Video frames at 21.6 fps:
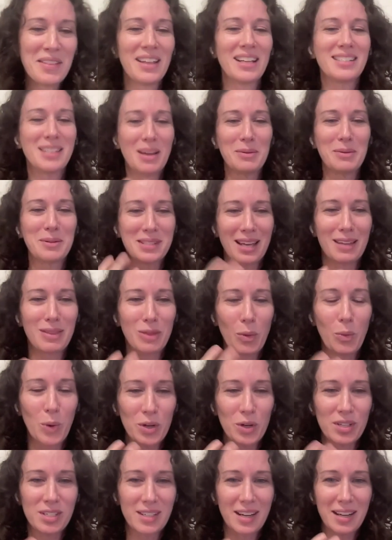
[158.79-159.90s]
That's always like the
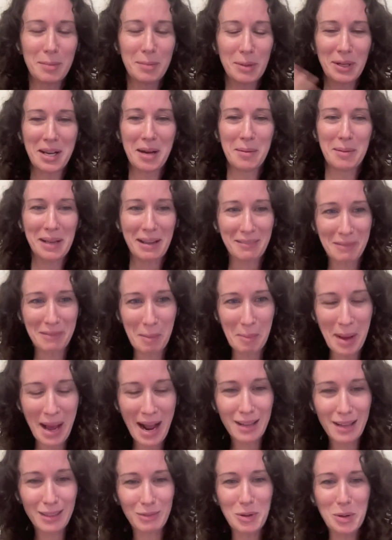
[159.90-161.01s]
worst nightmare, coming out of the
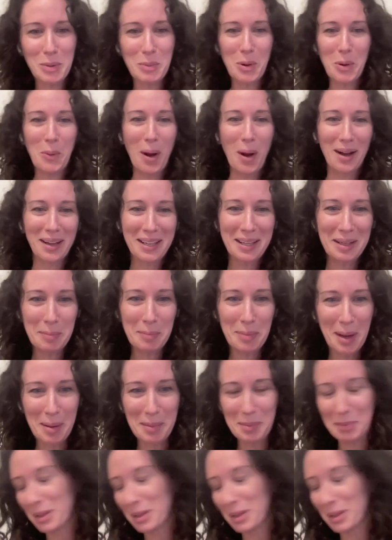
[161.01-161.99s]
bathroom or walking in public.